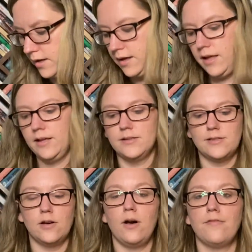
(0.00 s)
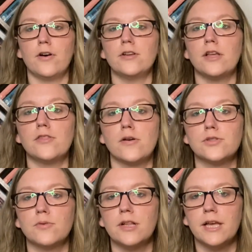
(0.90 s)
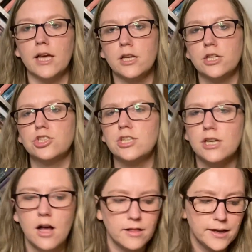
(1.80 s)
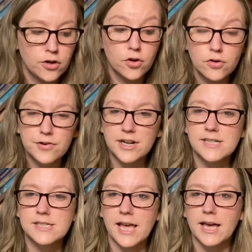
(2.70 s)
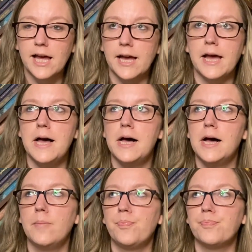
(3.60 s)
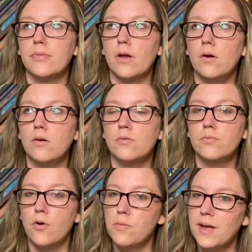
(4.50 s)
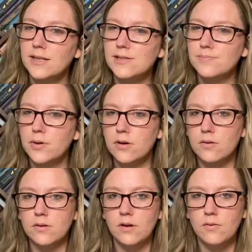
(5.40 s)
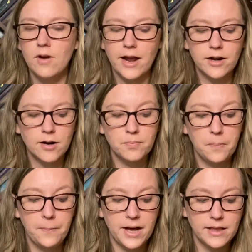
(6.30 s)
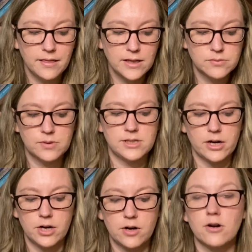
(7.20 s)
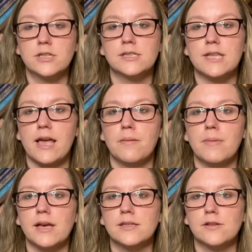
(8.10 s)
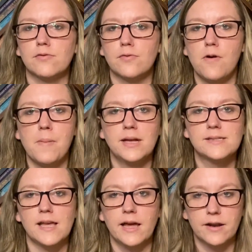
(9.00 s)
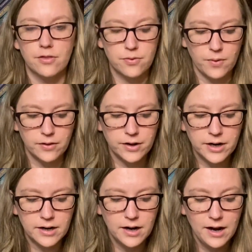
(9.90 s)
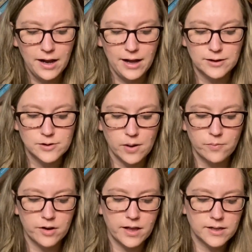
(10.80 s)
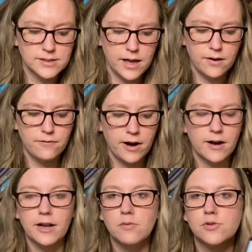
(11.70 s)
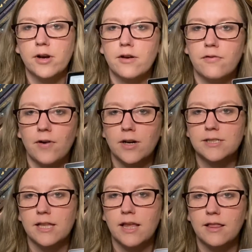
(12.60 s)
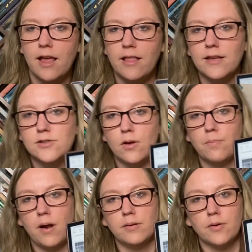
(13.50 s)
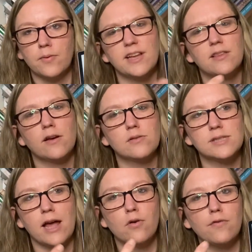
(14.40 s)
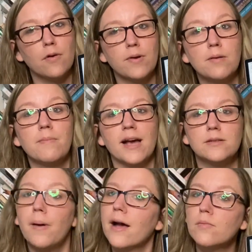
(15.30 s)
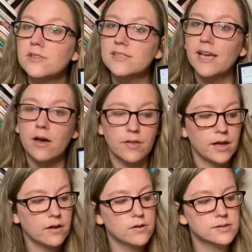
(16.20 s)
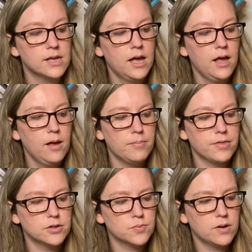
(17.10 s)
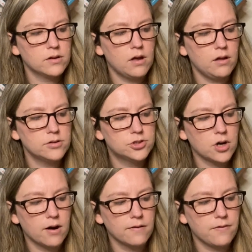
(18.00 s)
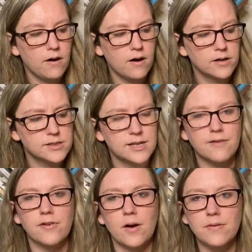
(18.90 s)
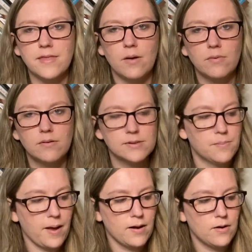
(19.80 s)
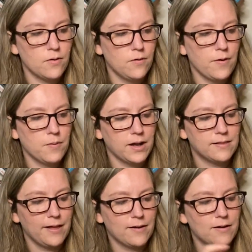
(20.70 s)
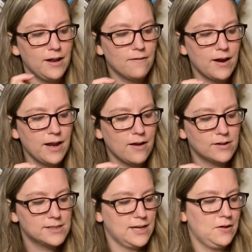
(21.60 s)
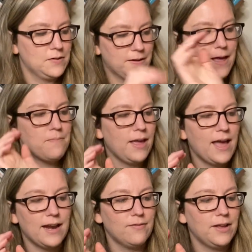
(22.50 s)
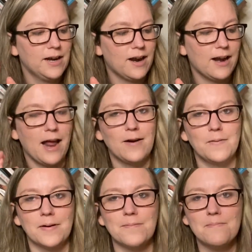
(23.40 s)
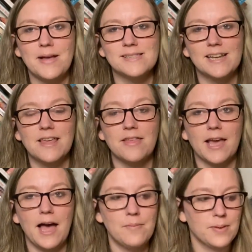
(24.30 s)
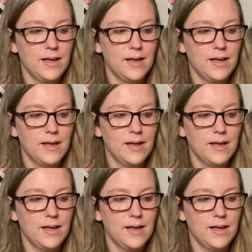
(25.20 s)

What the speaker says: and so I've heard that those are really good, because Colleen Hoover is like a romance book writer, but these ones I heard is like a mix of romance and thriller, and so I'm really excited. Verity was written first, and then Layla, so I'll probably read those. I don't know if I'll read them back to back. We'll see how it goes. But there's one called Jar of Hearts, and I forgot what that one was about. I don't know if I want to click on it right now, because then it'll get me out of here, and I don't want to mess anything up.